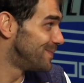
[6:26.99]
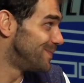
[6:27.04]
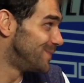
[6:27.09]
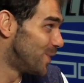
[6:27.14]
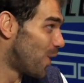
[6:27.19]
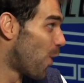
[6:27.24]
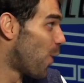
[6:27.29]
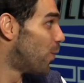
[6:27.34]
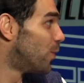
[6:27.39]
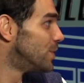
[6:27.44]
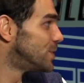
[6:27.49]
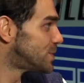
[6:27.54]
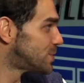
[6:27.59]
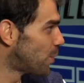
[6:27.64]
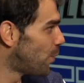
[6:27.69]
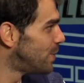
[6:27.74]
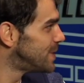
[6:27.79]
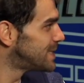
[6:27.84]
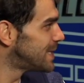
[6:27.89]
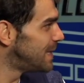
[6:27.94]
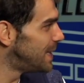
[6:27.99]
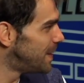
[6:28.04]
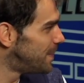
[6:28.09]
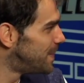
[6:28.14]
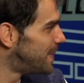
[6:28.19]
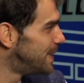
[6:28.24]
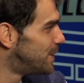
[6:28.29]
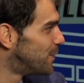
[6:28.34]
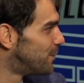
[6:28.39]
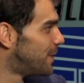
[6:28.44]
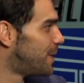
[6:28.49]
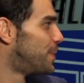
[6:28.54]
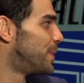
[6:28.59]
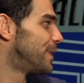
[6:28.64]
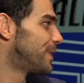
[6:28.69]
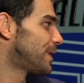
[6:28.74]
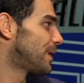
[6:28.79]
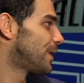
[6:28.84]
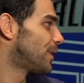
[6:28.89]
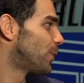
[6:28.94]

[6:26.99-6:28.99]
no. So it's a little bit of everything.